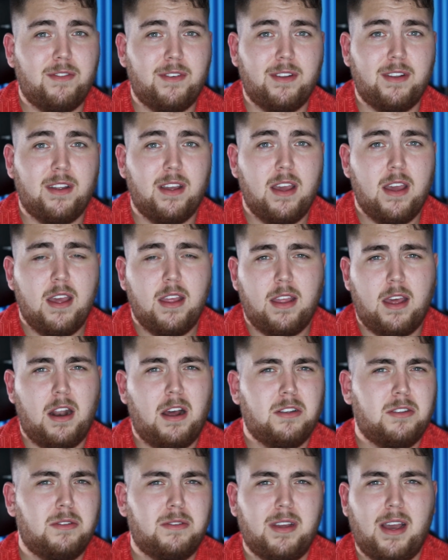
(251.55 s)
And that
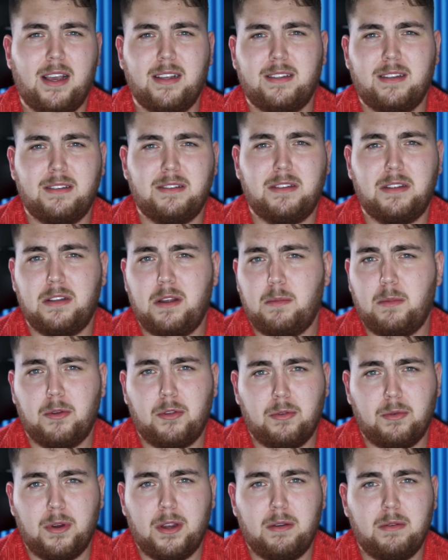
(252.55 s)
also ties into number
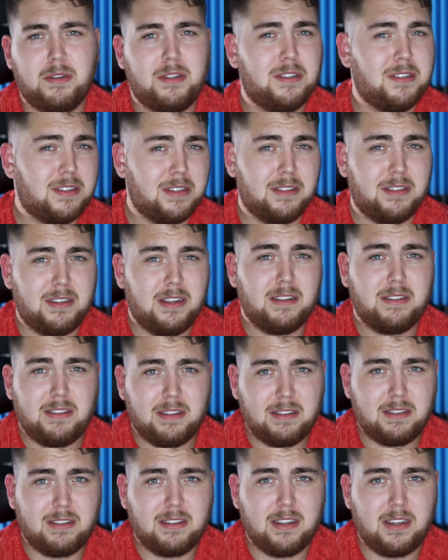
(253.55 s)
3, which is
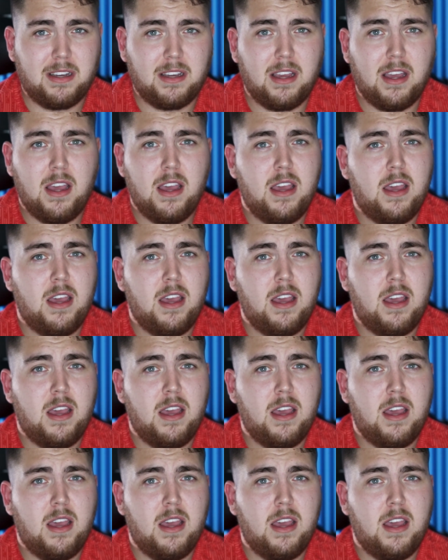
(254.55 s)
consistency,